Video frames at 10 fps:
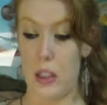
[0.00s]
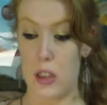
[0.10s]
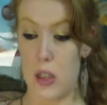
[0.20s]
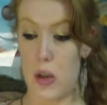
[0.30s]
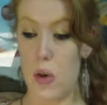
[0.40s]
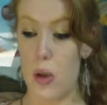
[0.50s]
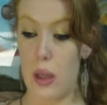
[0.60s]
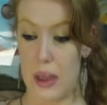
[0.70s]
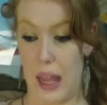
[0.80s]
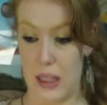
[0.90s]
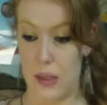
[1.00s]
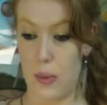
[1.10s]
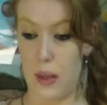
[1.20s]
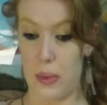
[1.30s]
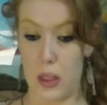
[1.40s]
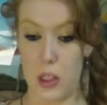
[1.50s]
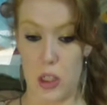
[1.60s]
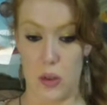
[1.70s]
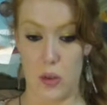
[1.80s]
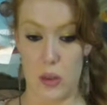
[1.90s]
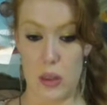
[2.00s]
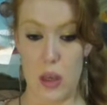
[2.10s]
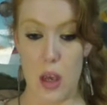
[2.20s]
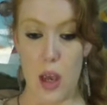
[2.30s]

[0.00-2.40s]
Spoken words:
So that's what I'm gonna choose.